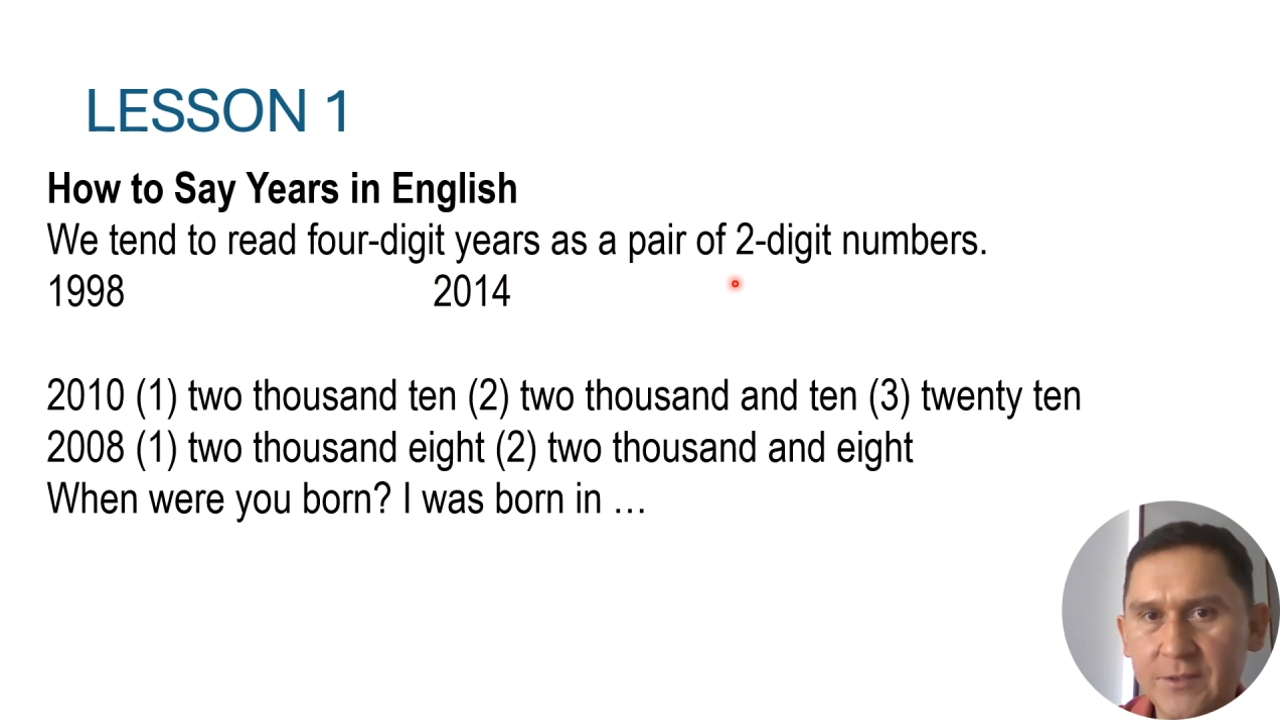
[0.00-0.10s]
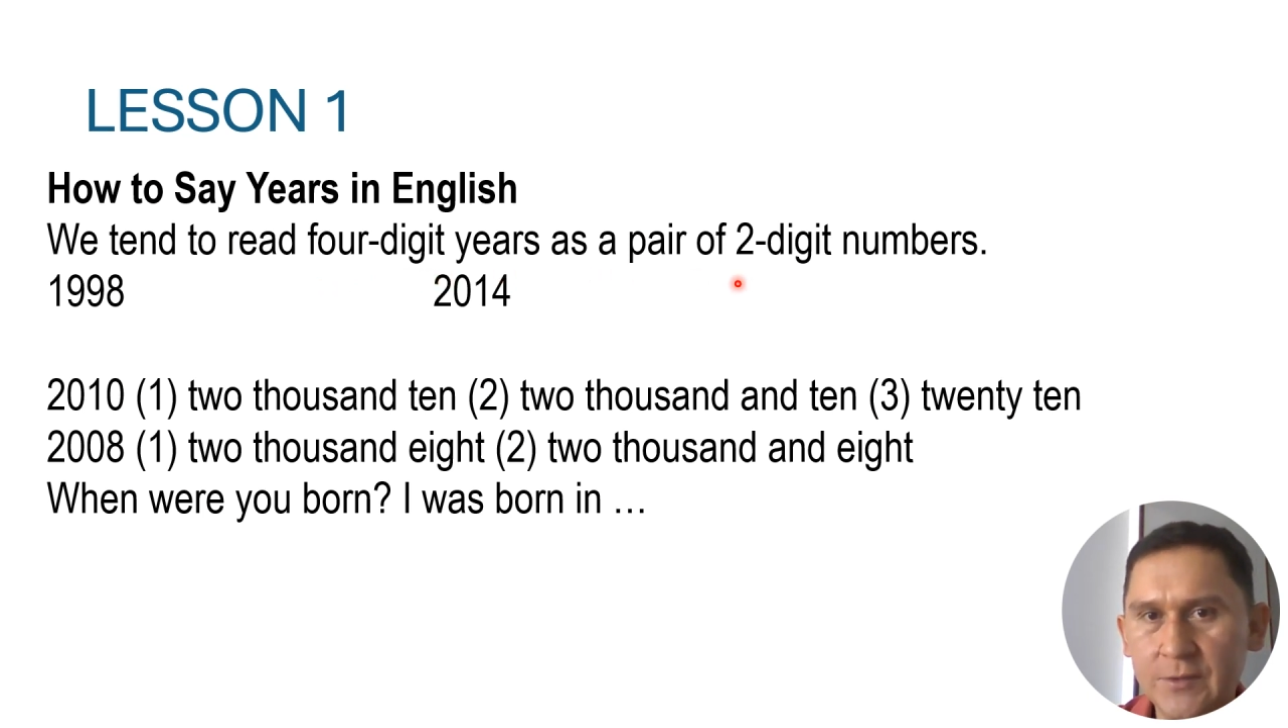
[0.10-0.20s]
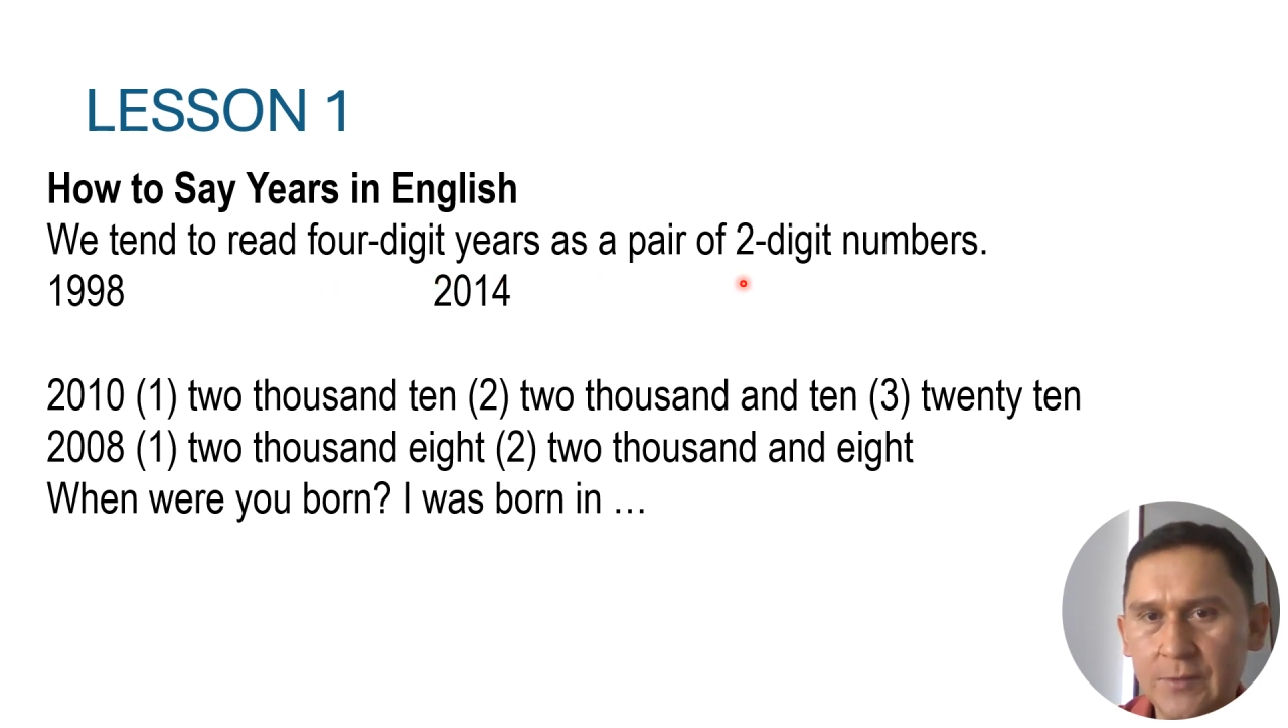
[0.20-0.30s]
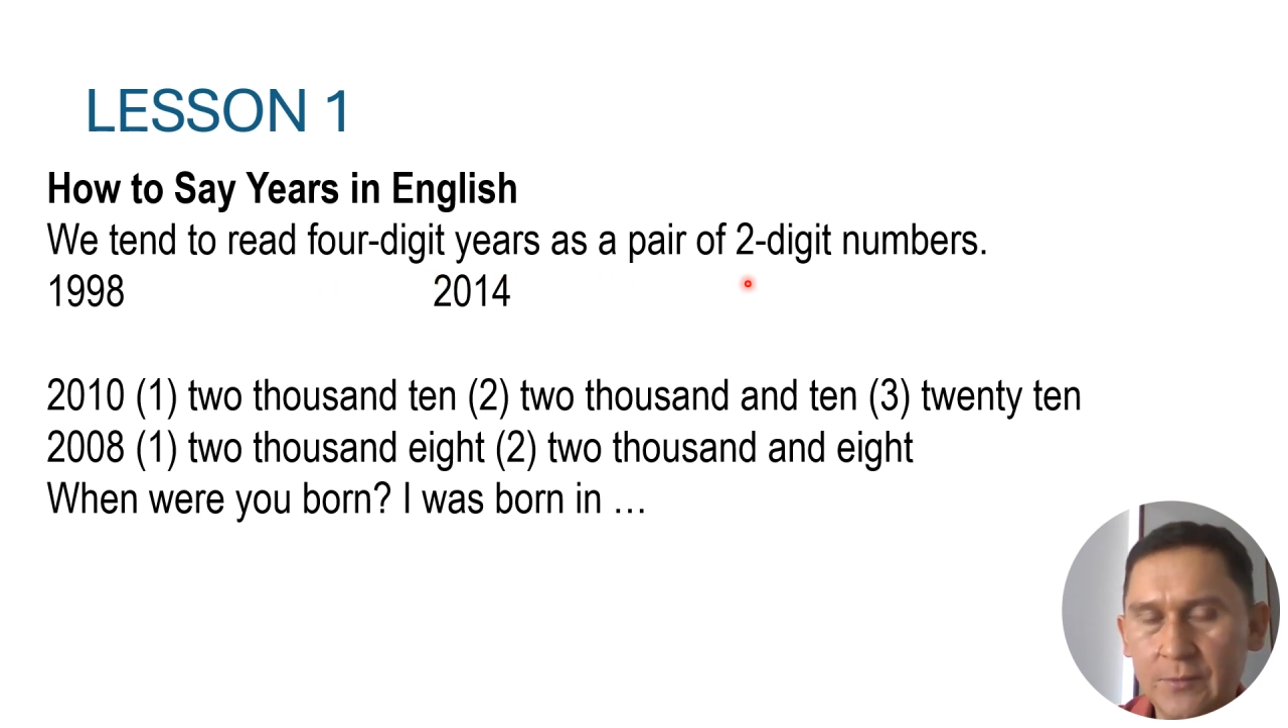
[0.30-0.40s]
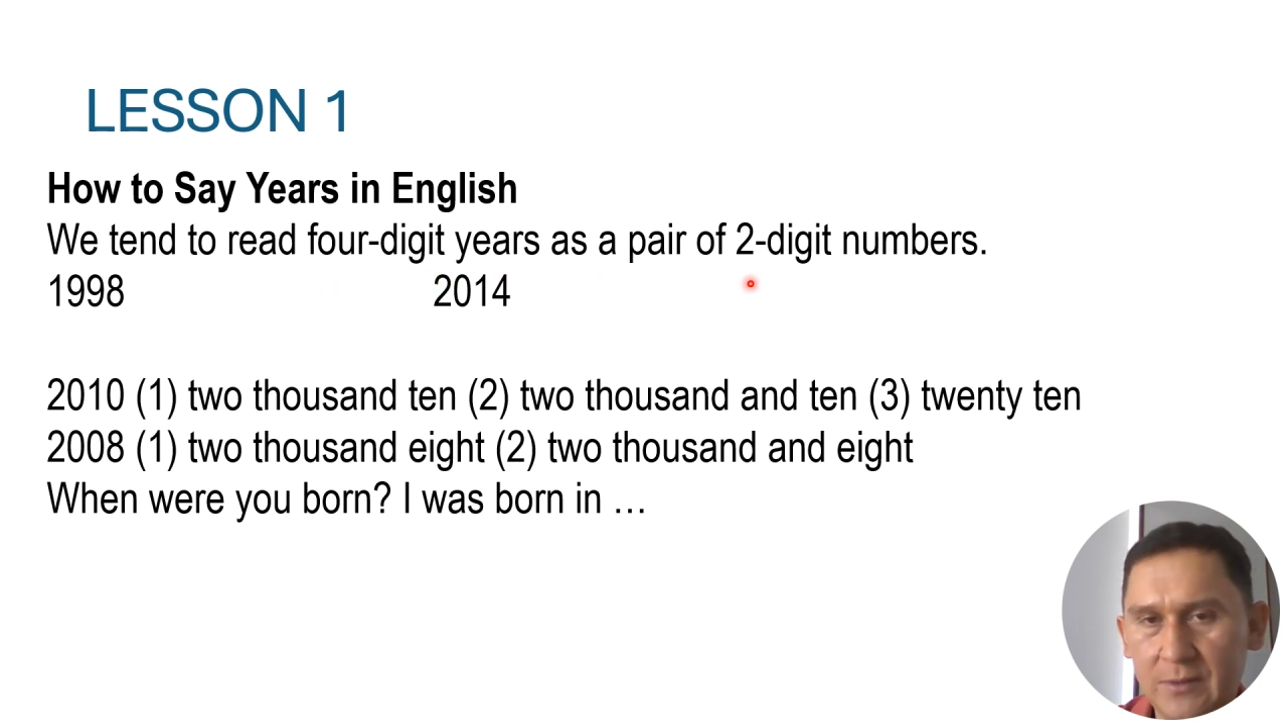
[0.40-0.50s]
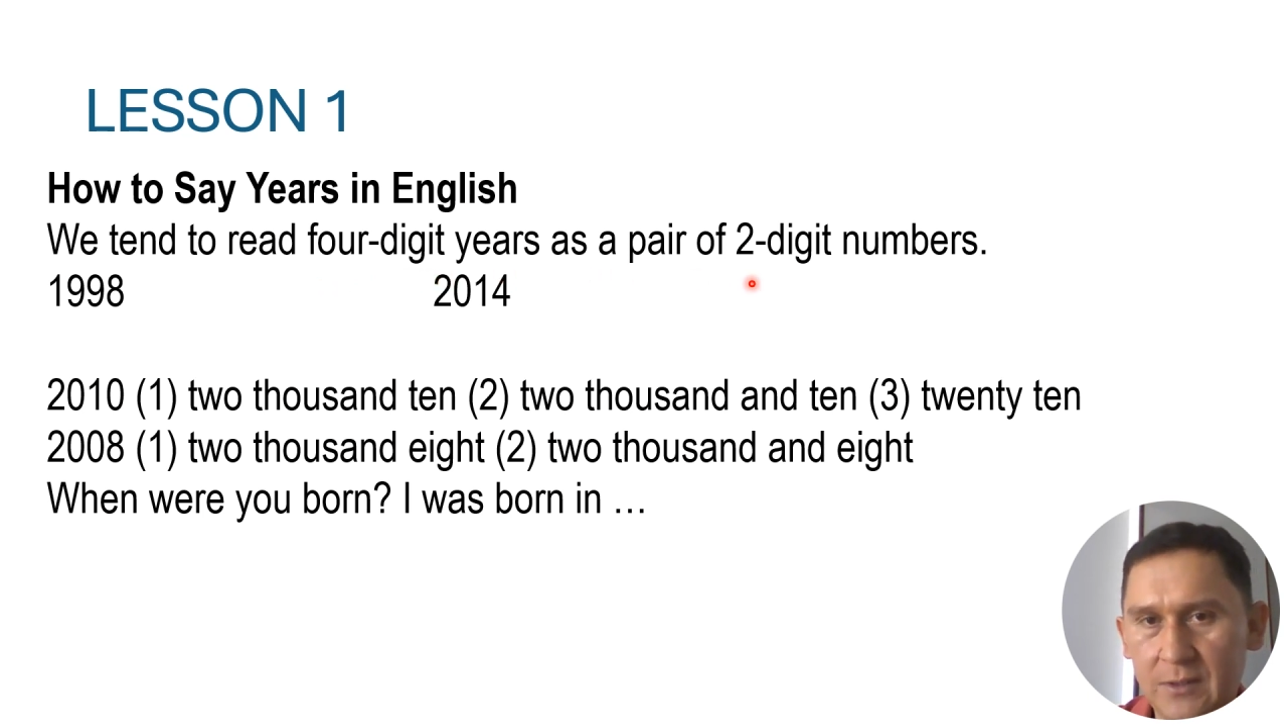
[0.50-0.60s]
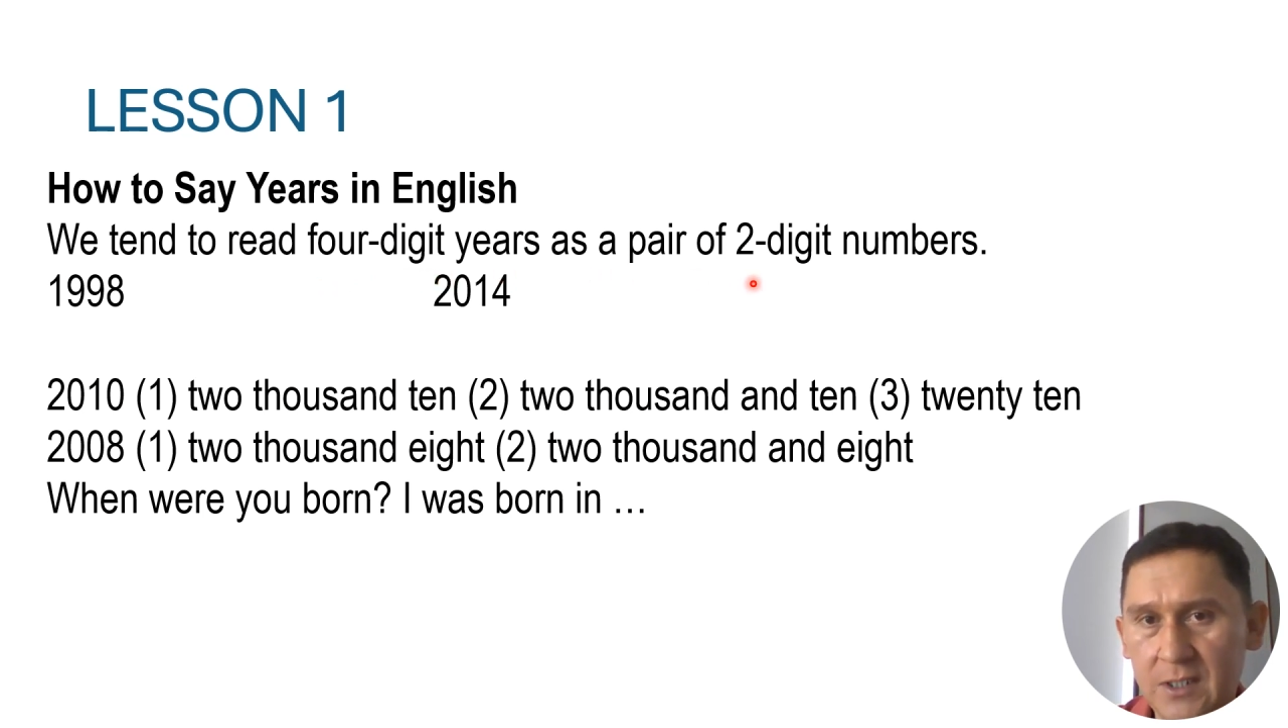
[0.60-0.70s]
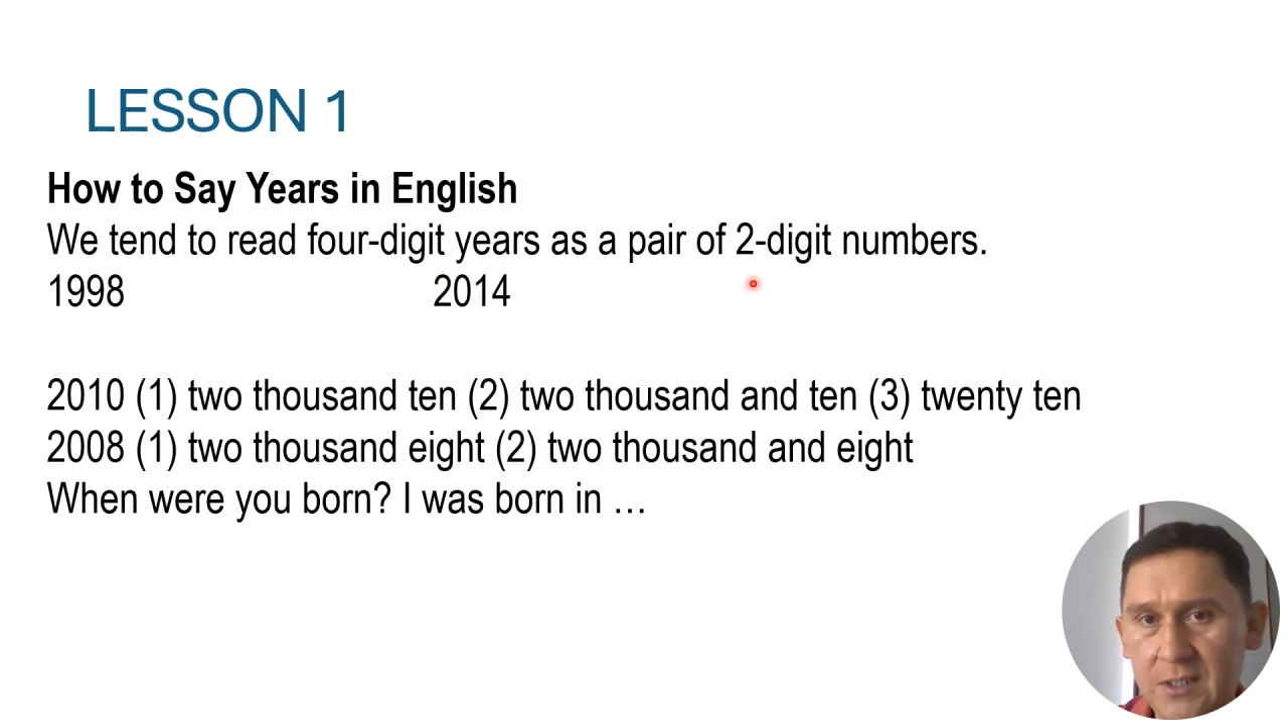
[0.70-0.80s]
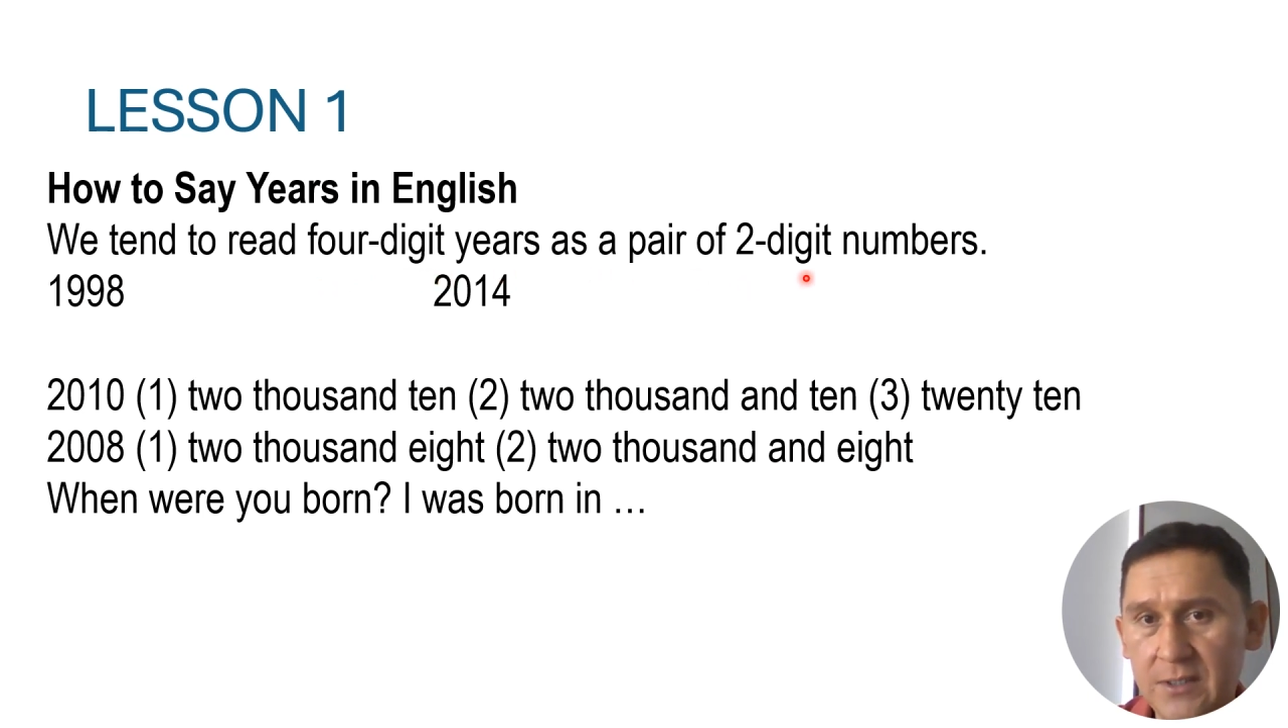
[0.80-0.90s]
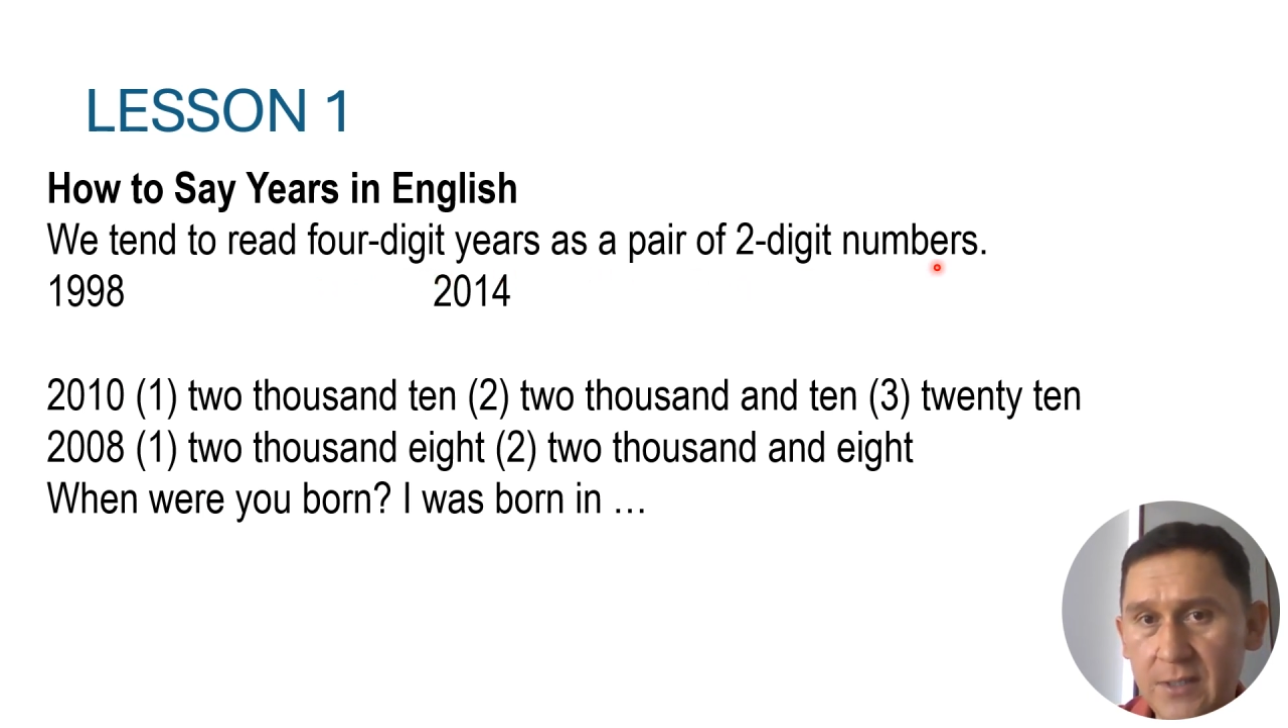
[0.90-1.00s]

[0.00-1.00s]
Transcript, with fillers: two-digit